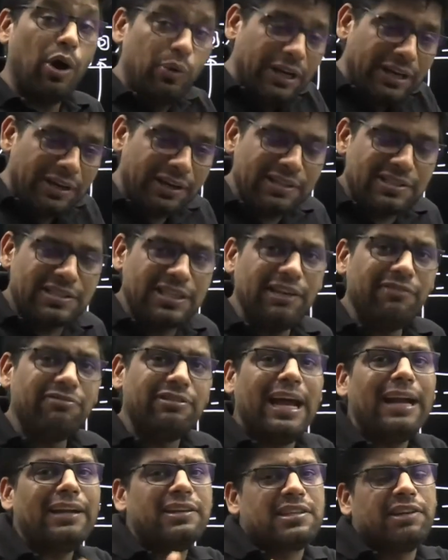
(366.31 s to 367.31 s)
it received
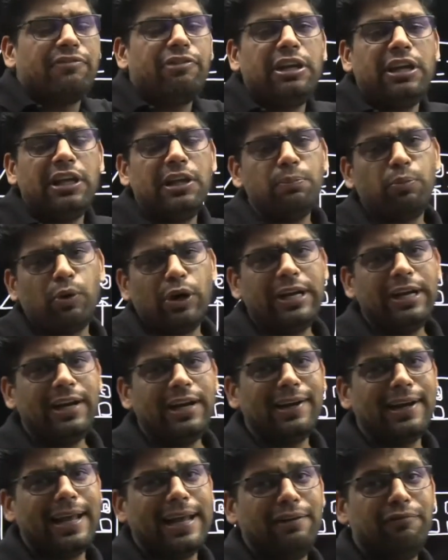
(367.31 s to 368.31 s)
that
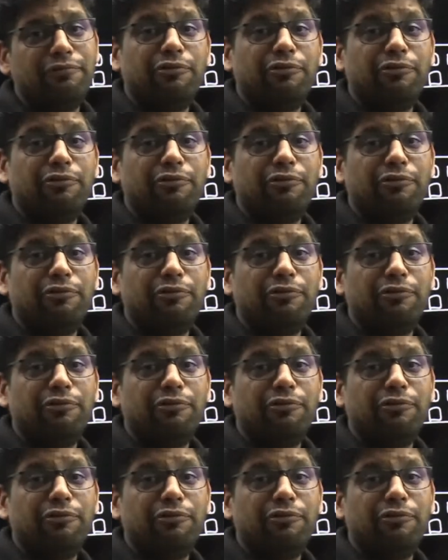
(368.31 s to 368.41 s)
17.89?